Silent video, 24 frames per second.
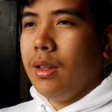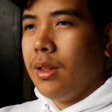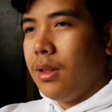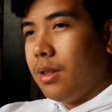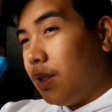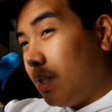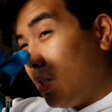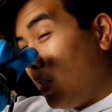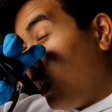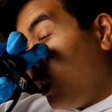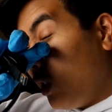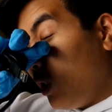
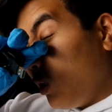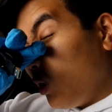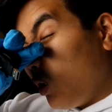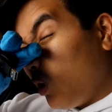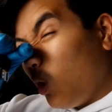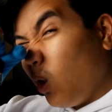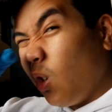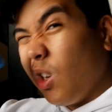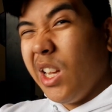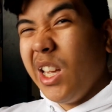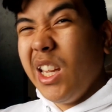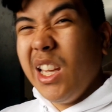signals
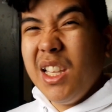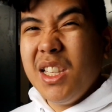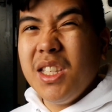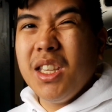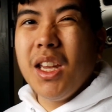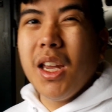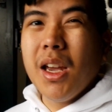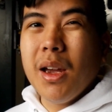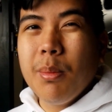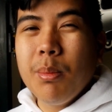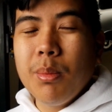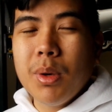to the
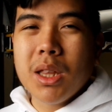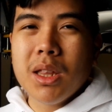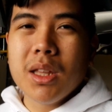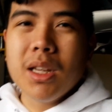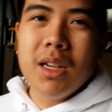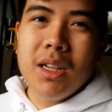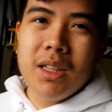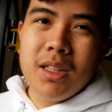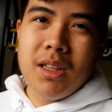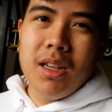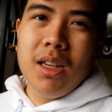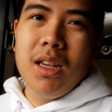ECM, but the
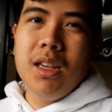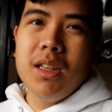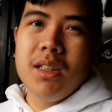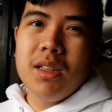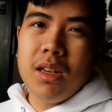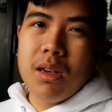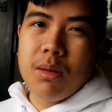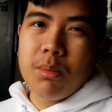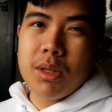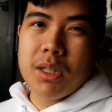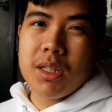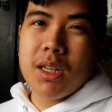
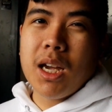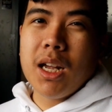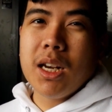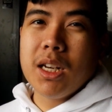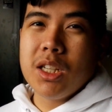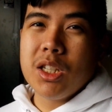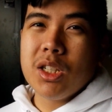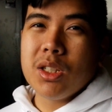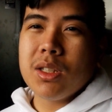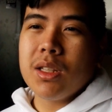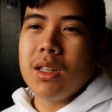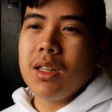ECM is kind of
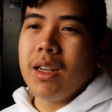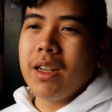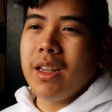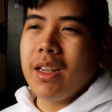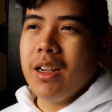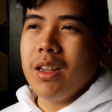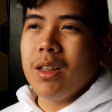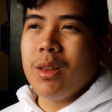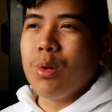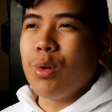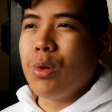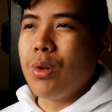just like
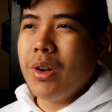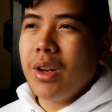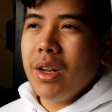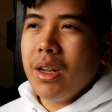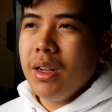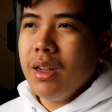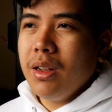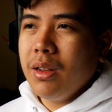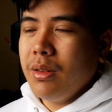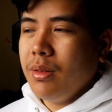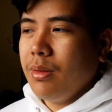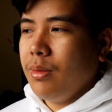ignoring
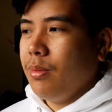it